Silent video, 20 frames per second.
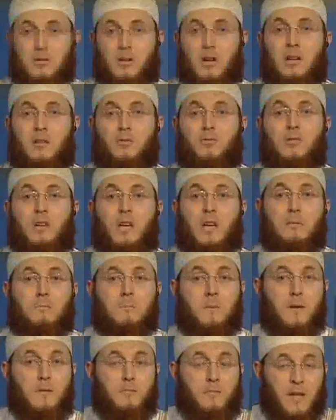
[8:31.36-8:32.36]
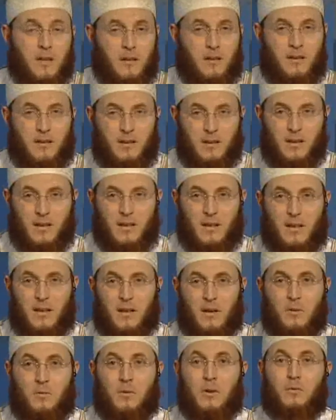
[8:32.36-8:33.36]
trying to implement
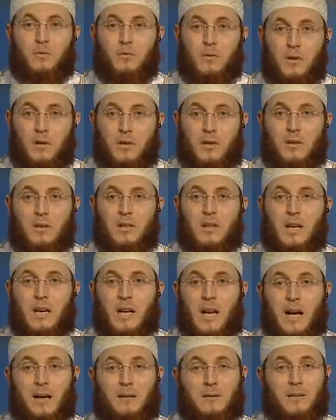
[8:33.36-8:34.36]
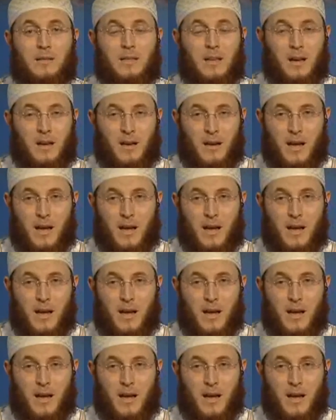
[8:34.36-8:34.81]
what we learn in our daily